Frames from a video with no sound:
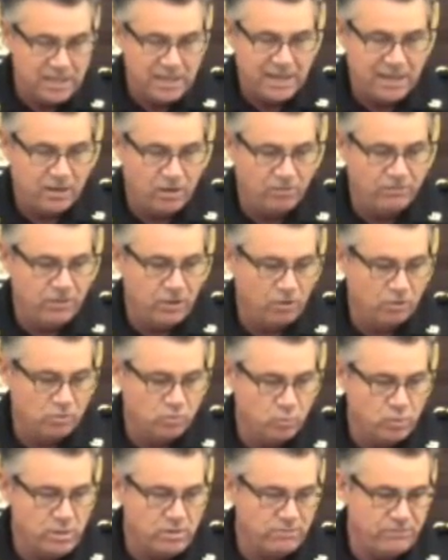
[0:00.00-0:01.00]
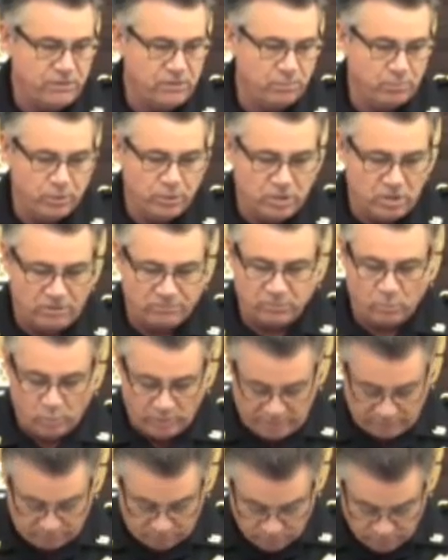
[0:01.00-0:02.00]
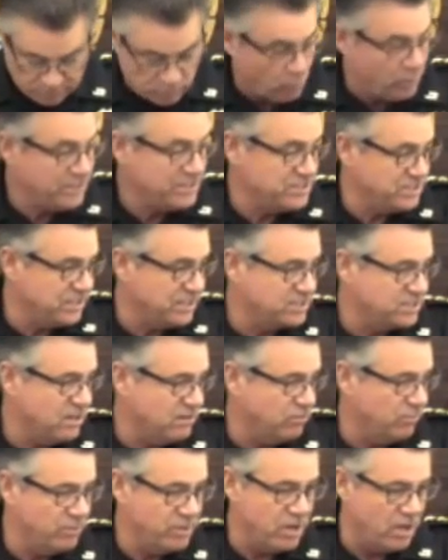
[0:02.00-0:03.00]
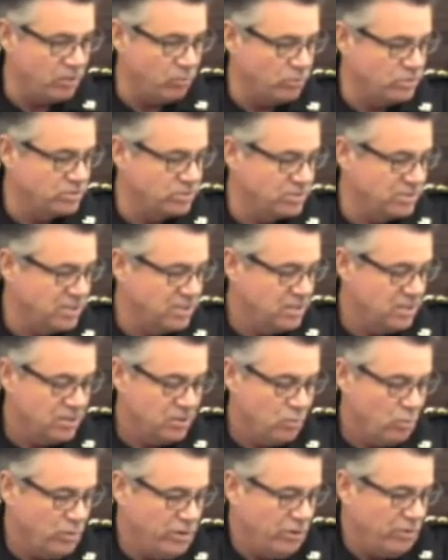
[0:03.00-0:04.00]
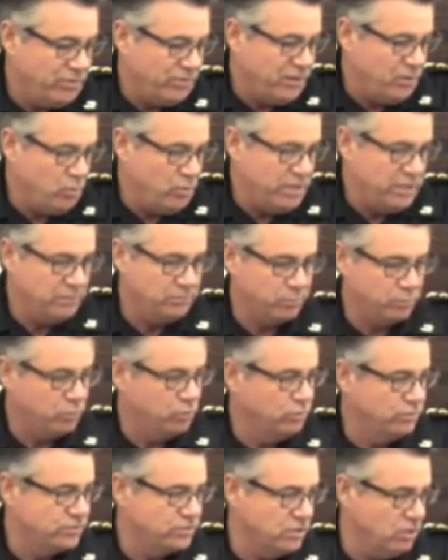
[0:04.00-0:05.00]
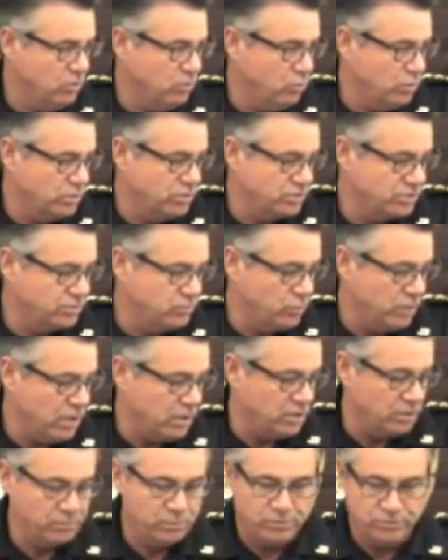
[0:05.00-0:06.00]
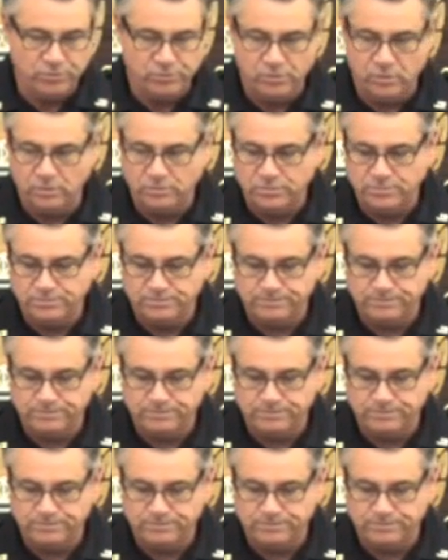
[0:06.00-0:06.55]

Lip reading: and of those we feel pretty comfortable we can prove 26 of them. The other ones we don't think we can prove, so we're not going to pursue those.